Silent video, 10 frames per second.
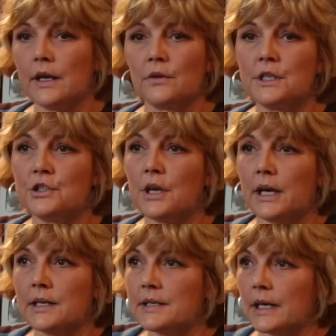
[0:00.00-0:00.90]
They don't teach you
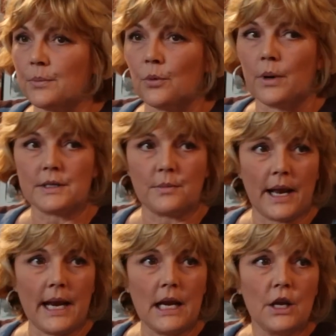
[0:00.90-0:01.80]
how to set up a
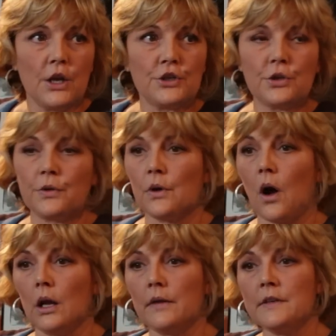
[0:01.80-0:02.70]
resume. So
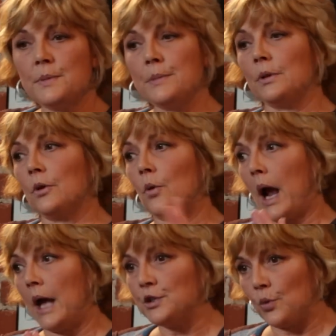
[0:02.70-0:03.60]
all of these people are
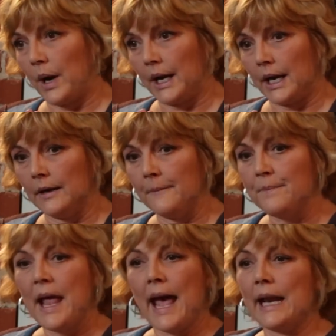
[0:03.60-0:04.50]
graduating,
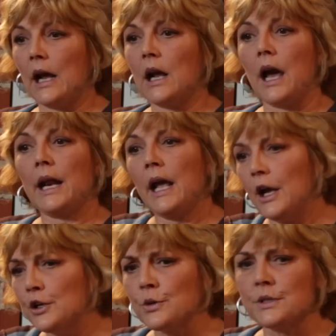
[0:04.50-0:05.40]
and I got
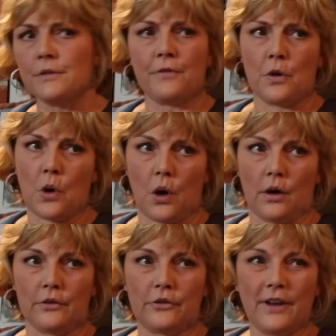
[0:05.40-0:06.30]
hundreds of phone
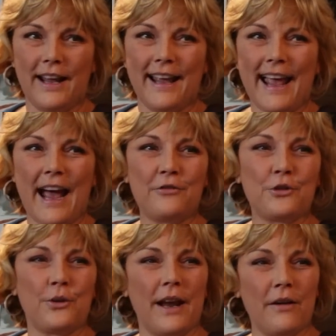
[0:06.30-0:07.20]
calls
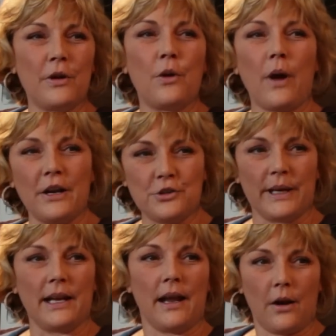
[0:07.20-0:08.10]
after every
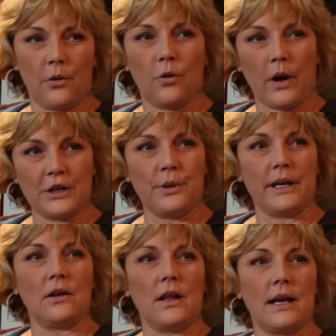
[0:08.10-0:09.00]

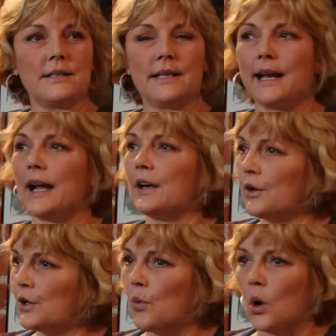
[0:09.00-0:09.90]
graduating class saying, "I
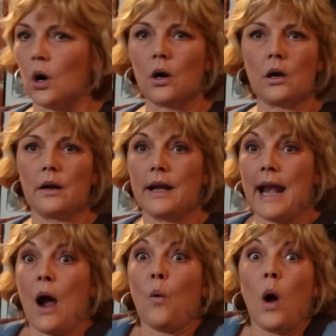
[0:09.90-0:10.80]
know you work.
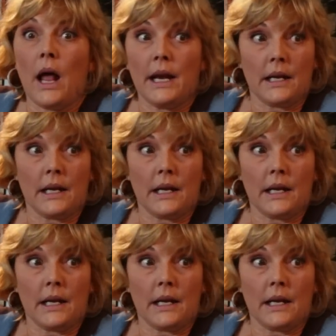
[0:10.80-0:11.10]
Now what?